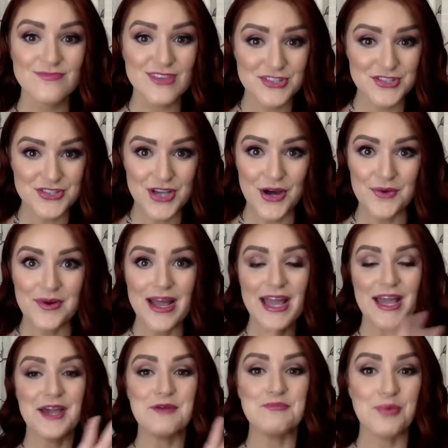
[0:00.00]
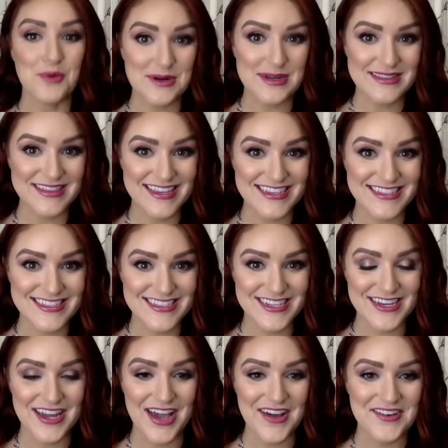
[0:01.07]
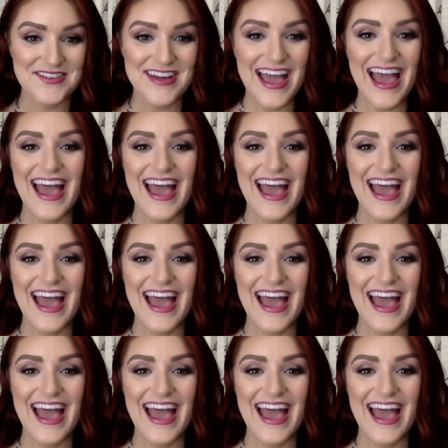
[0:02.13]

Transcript: So, important things to know.